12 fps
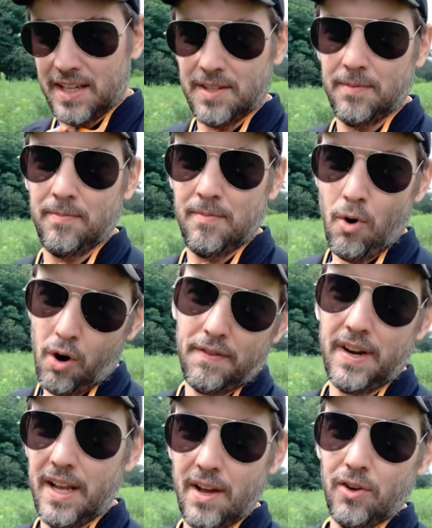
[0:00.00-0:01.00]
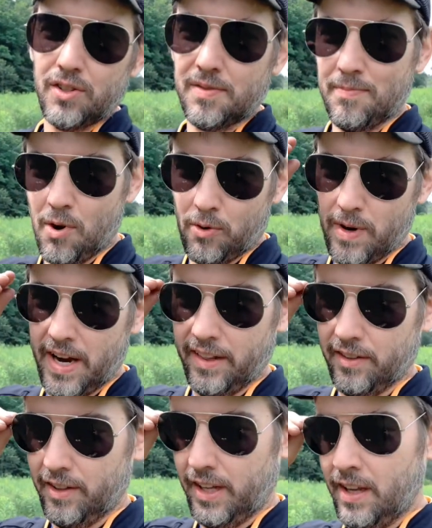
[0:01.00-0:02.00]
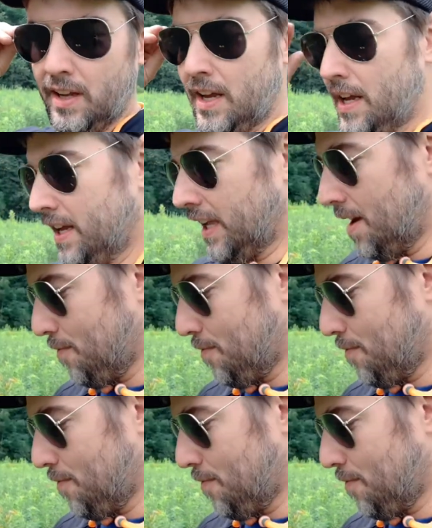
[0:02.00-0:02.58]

some more videos more regularly, get